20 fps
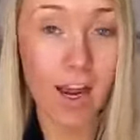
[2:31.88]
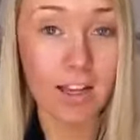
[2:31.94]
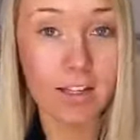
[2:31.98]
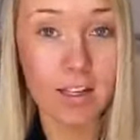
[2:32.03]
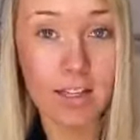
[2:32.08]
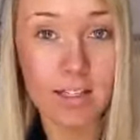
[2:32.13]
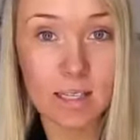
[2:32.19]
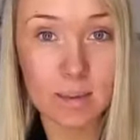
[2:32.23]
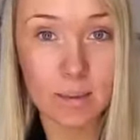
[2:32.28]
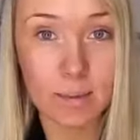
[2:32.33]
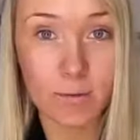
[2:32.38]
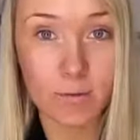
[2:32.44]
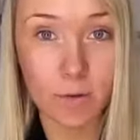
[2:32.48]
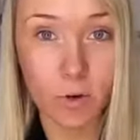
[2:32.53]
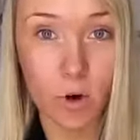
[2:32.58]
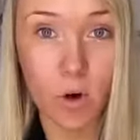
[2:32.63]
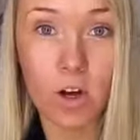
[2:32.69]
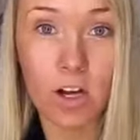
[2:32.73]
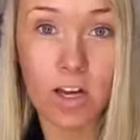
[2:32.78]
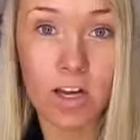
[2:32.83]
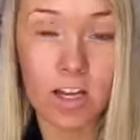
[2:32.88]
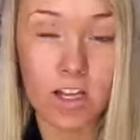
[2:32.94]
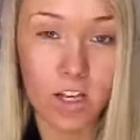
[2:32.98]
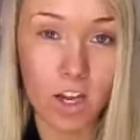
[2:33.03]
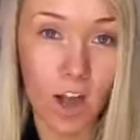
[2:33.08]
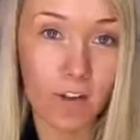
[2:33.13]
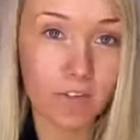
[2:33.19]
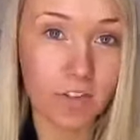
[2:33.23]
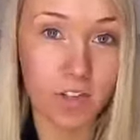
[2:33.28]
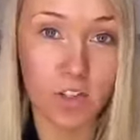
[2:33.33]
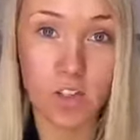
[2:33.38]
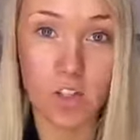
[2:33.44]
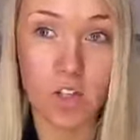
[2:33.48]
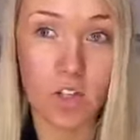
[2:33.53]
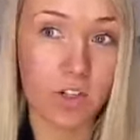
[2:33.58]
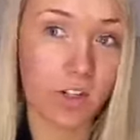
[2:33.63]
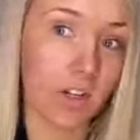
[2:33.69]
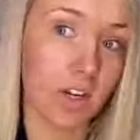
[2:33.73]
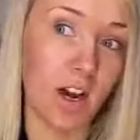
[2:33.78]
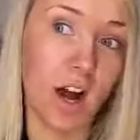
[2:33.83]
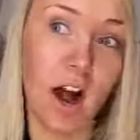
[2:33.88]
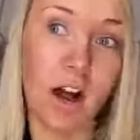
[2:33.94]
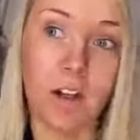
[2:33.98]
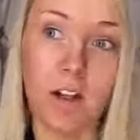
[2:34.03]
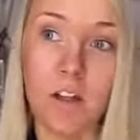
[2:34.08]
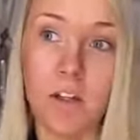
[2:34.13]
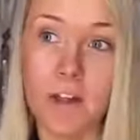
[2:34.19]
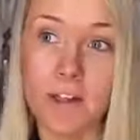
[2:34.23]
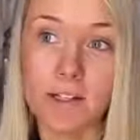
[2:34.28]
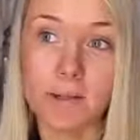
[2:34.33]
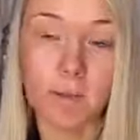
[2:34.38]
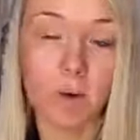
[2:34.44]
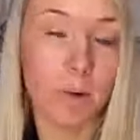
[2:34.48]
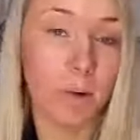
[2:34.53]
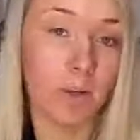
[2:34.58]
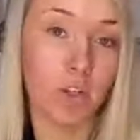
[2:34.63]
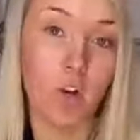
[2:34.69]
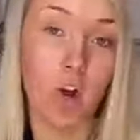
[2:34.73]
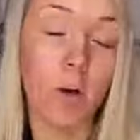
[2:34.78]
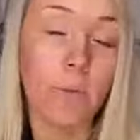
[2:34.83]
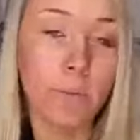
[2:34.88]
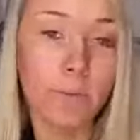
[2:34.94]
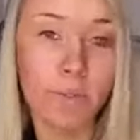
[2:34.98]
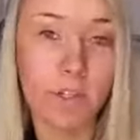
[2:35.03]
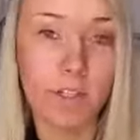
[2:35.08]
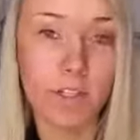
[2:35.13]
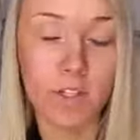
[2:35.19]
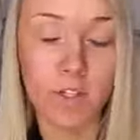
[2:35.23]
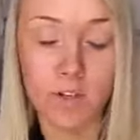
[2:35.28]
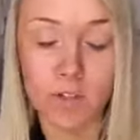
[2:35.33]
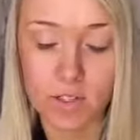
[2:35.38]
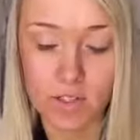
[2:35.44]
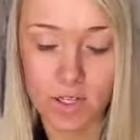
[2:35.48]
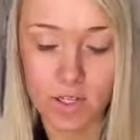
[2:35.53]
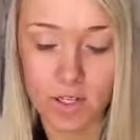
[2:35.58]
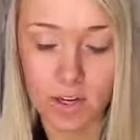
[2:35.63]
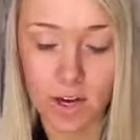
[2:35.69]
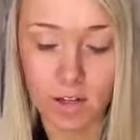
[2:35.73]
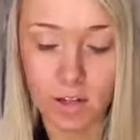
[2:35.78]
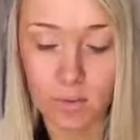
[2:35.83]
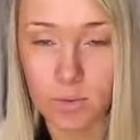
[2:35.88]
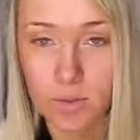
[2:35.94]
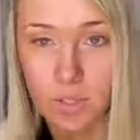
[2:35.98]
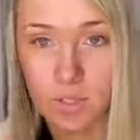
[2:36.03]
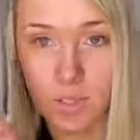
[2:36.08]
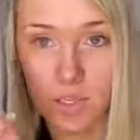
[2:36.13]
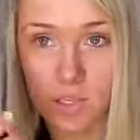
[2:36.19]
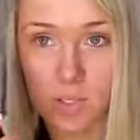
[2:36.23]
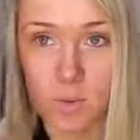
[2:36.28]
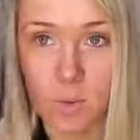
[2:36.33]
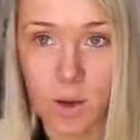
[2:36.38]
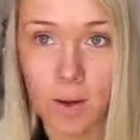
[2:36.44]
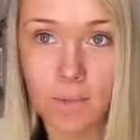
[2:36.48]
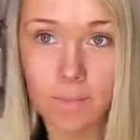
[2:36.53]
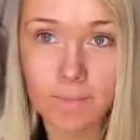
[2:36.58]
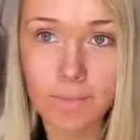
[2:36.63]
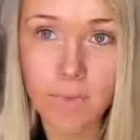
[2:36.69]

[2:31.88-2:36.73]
As I said before, you have to choose a colour that's pretty much opposite to your skin colour, which is this one.